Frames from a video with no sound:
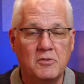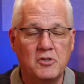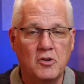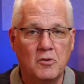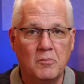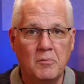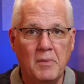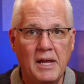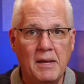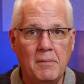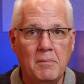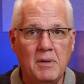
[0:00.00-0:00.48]
So
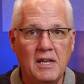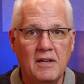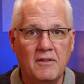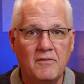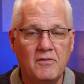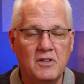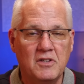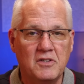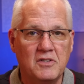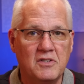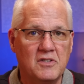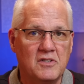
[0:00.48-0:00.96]
maybe
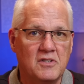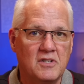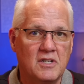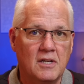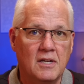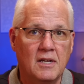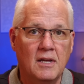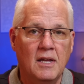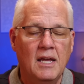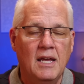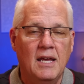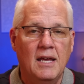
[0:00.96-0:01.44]
if this is
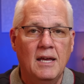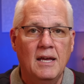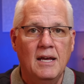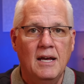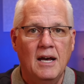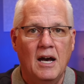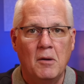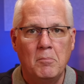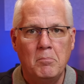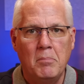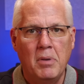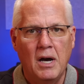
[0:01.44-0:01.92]
a,
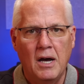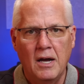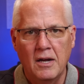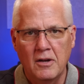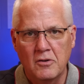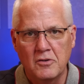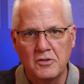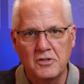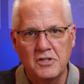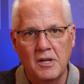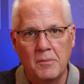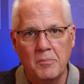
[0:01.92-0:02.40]
a
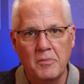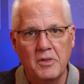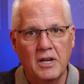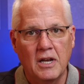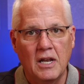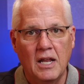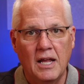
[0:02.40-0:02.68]
bug or something